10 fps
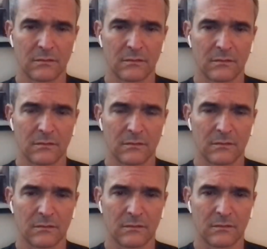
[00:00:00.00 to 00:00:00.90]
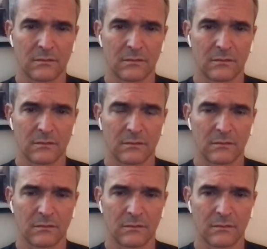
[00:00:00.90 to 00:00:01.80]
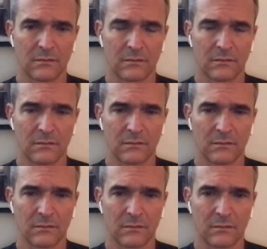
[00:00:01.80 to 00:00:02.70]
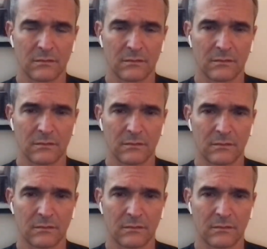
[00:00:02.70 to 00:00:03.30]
The person shown says nothing.